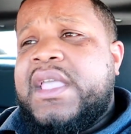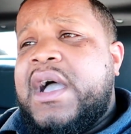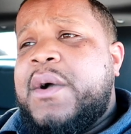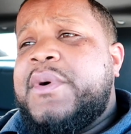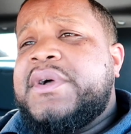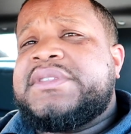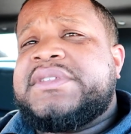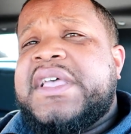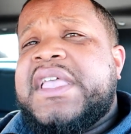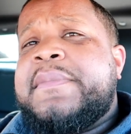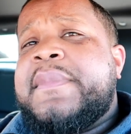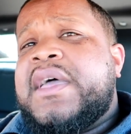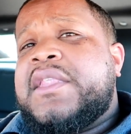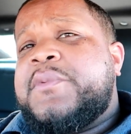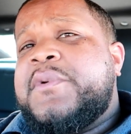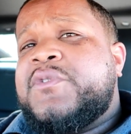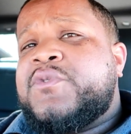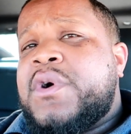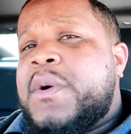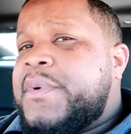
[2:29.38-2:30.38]
I will tell you,
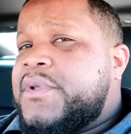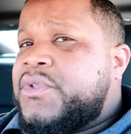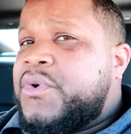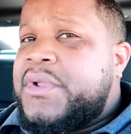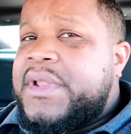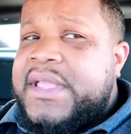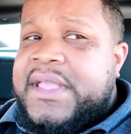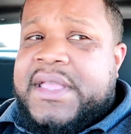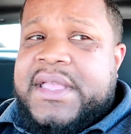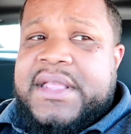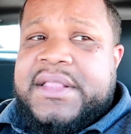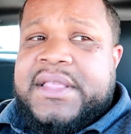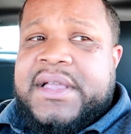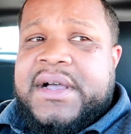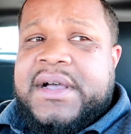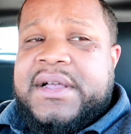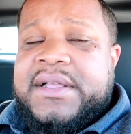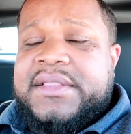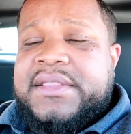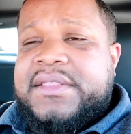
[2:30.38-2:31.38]
man, the reason why we're doing
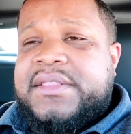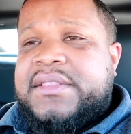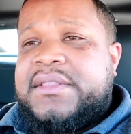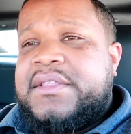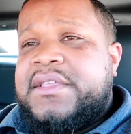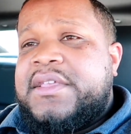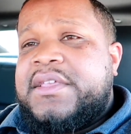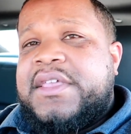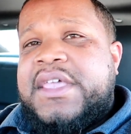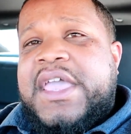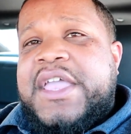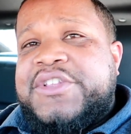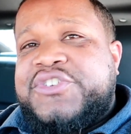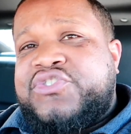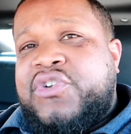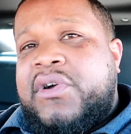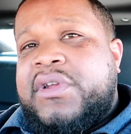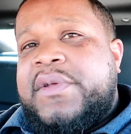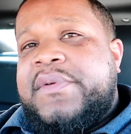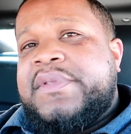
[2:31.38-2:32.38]
the
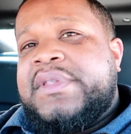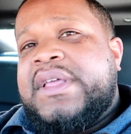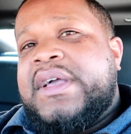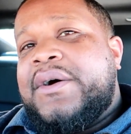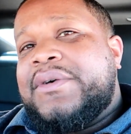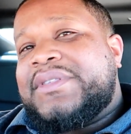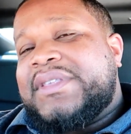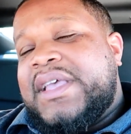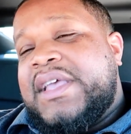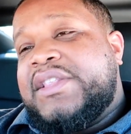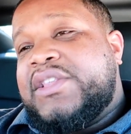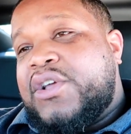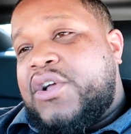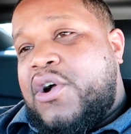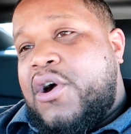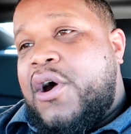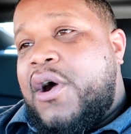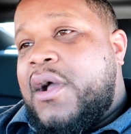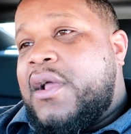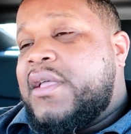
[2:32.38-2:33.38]
intro and everything else in the
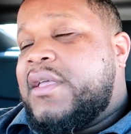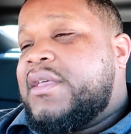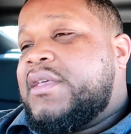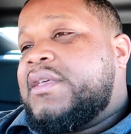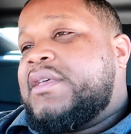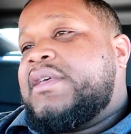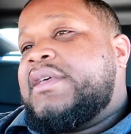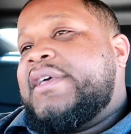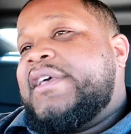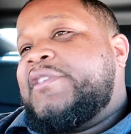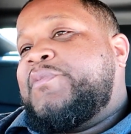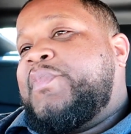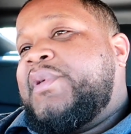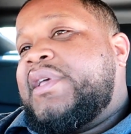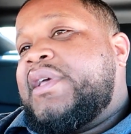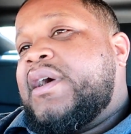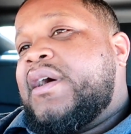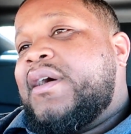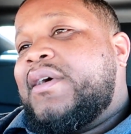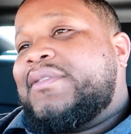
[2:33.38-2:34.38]
car is
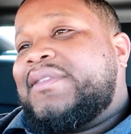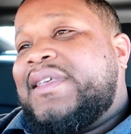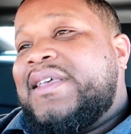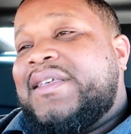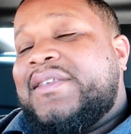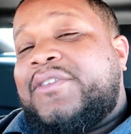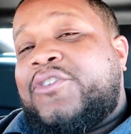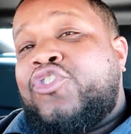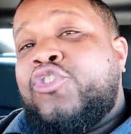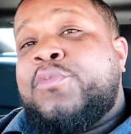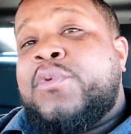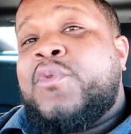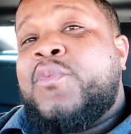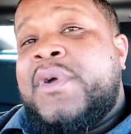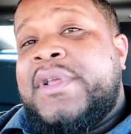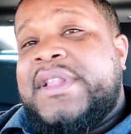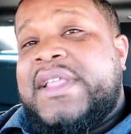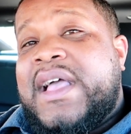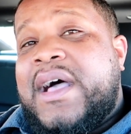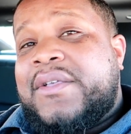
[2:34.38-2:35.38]
because it's super
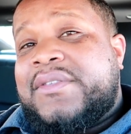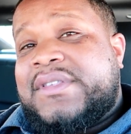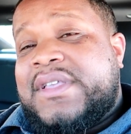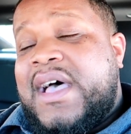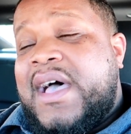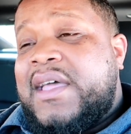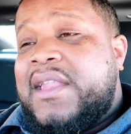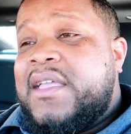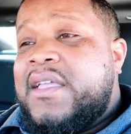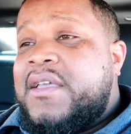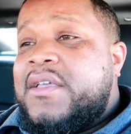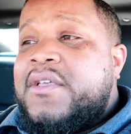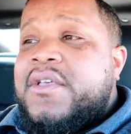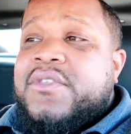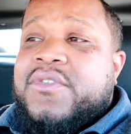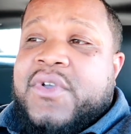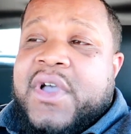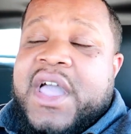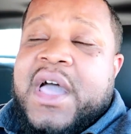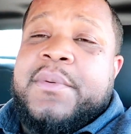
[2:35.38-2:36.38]
windy outside.
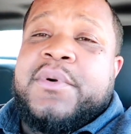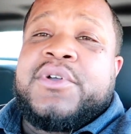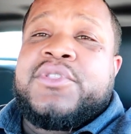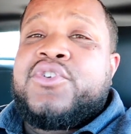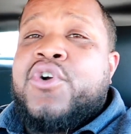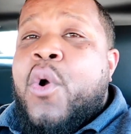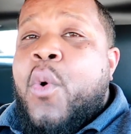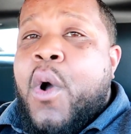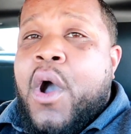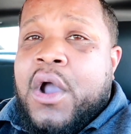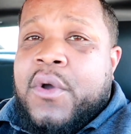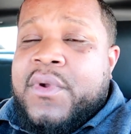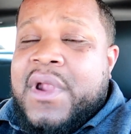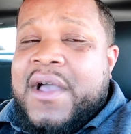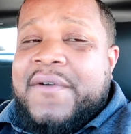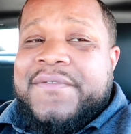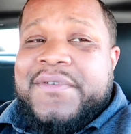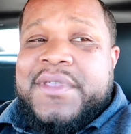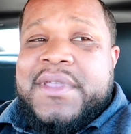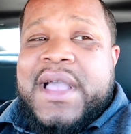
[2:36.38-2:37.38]
So I am going to do a walk
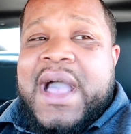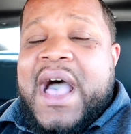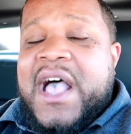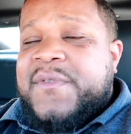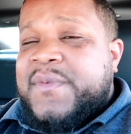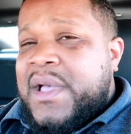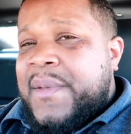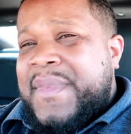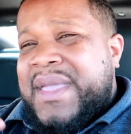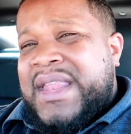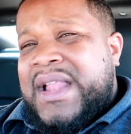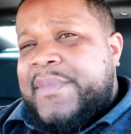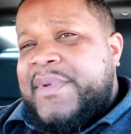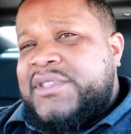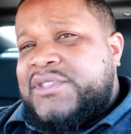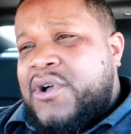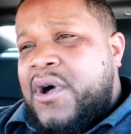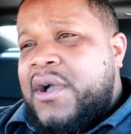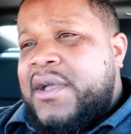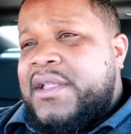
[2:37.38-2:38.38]
around for you guys, but I may not
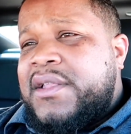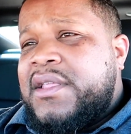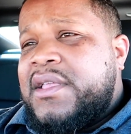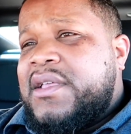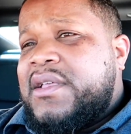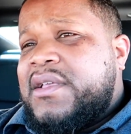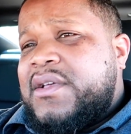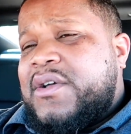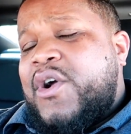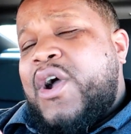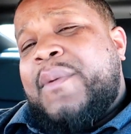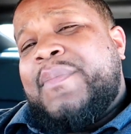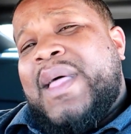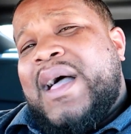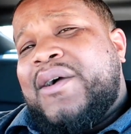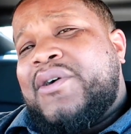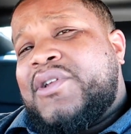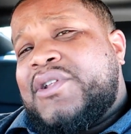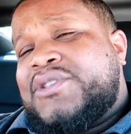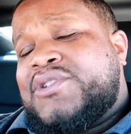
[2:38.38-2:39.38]
be talking, or I'm
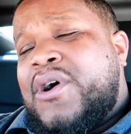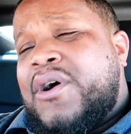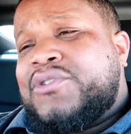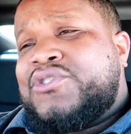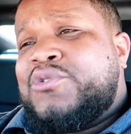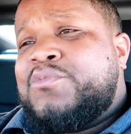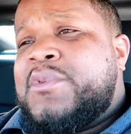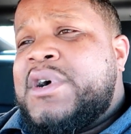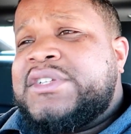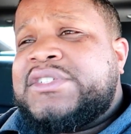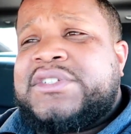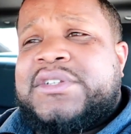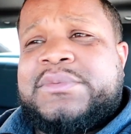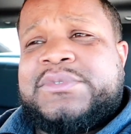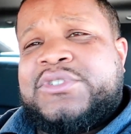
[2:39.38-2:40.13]
not going to talk too much.